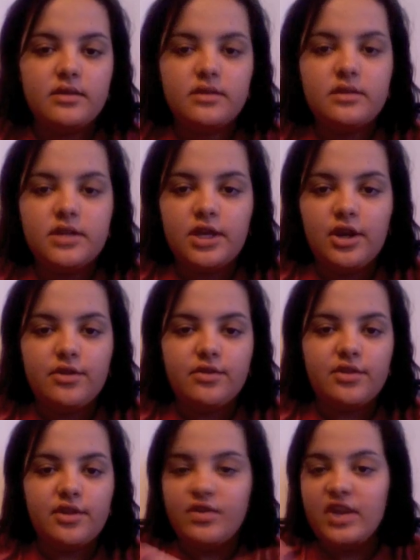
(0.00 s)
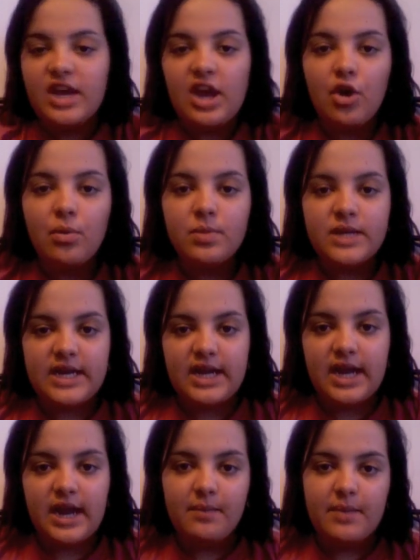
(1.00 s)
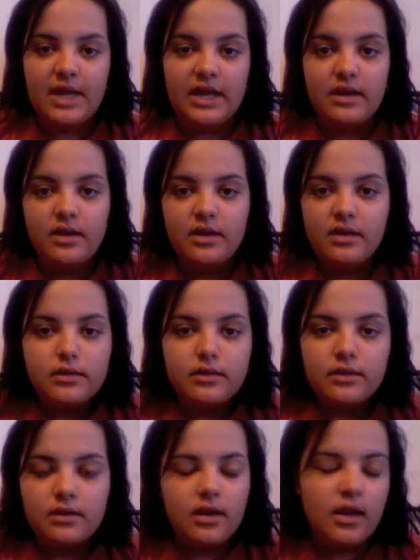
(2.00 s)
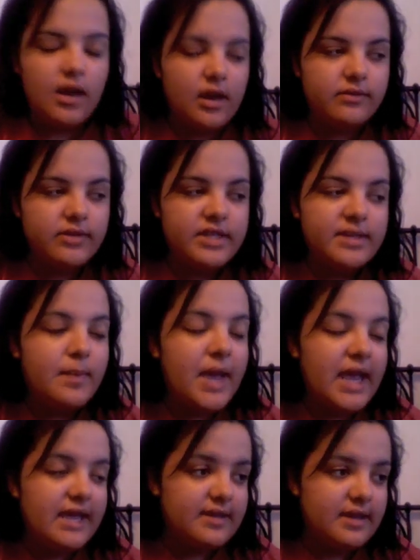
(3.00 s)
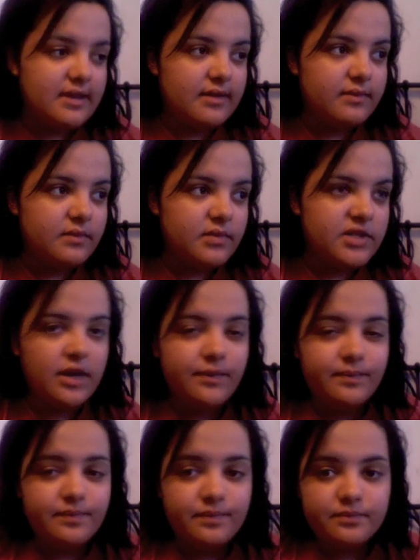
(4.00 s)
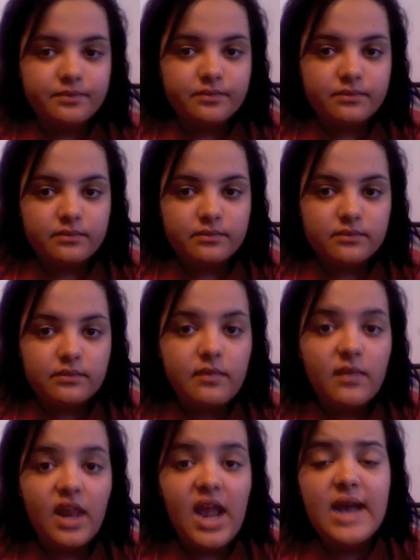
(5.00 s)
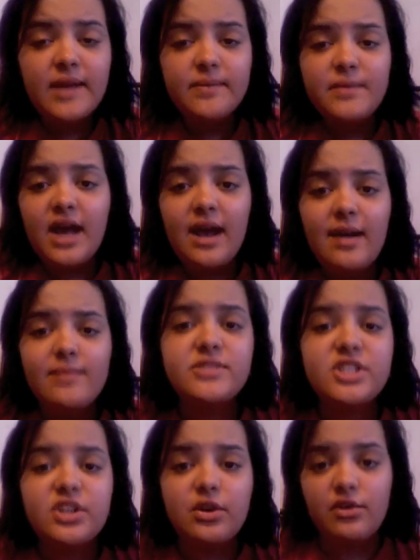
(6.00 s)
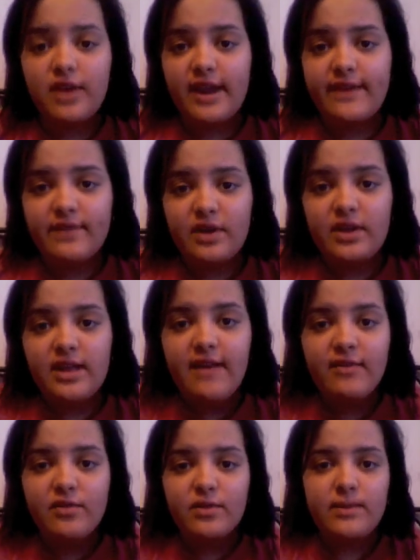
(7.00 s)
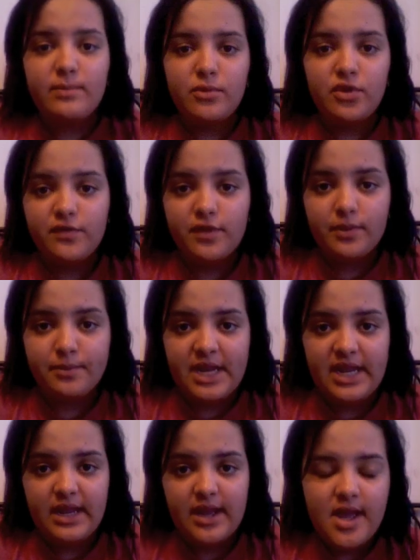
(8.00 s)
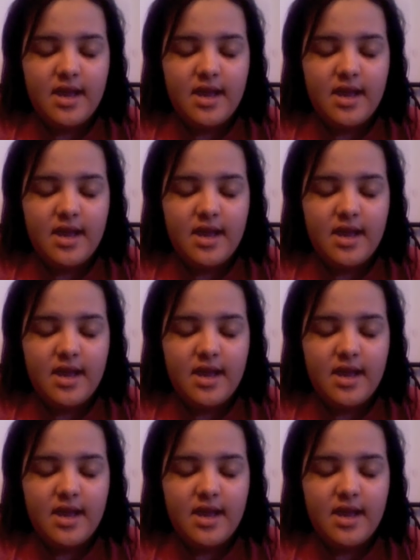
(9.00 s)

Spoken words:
you know, the thing opening up, and it was amazing. So I'm so grateful everyone moved for me.